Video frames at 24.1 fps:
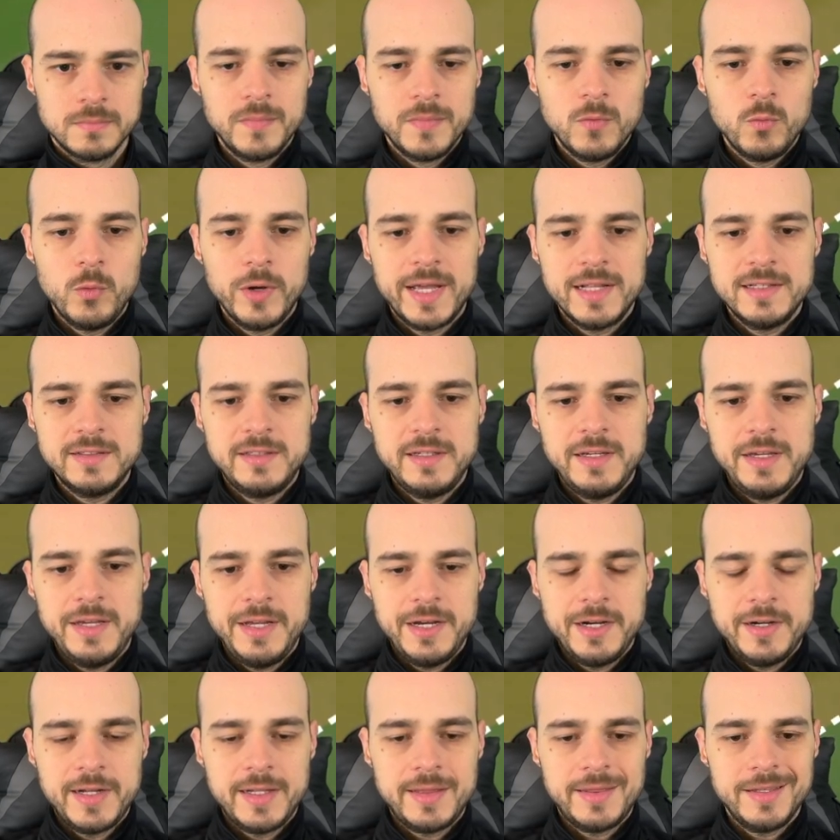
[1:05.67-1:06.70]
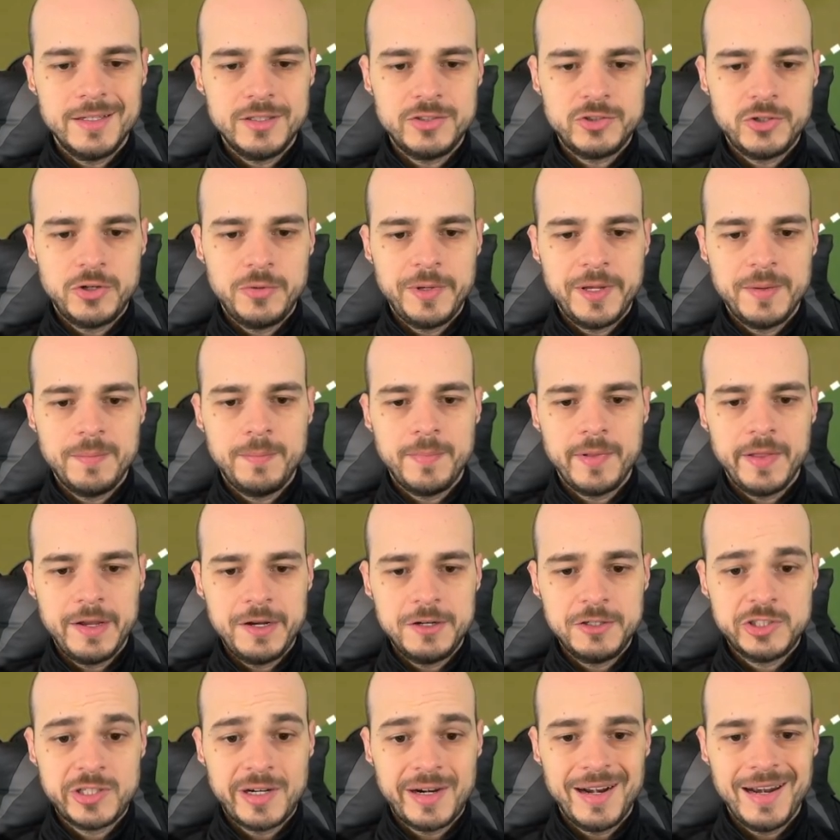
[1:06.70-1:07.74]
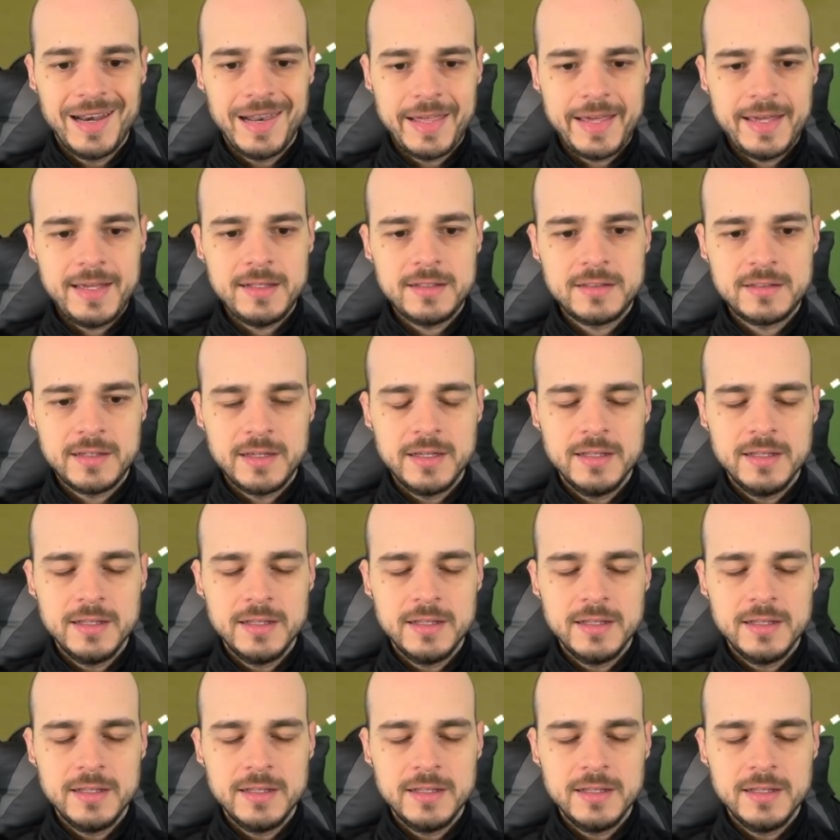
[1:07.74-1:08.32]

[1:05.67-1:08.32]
We can see here that the Serbian players are late